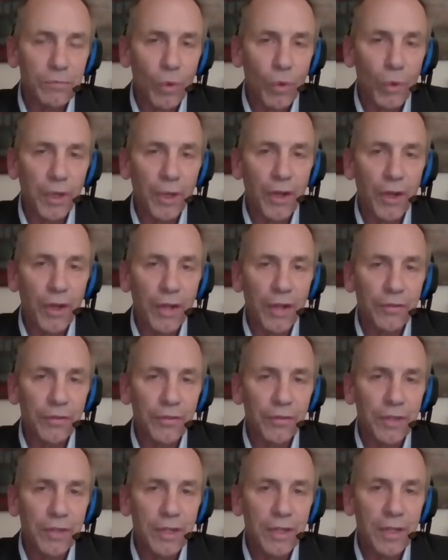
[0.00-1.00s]

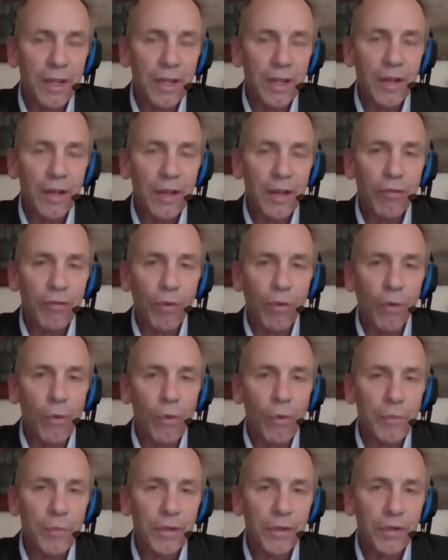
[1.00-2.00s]
organize the
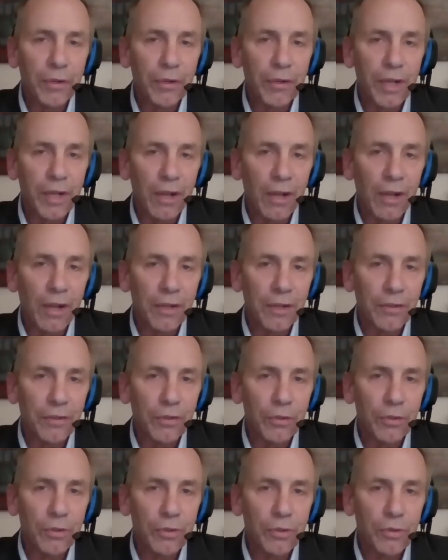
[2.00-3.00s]
flow of materiel
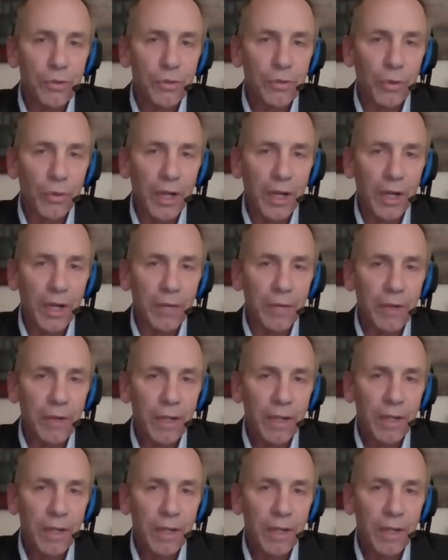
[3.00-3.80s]
into Ukraine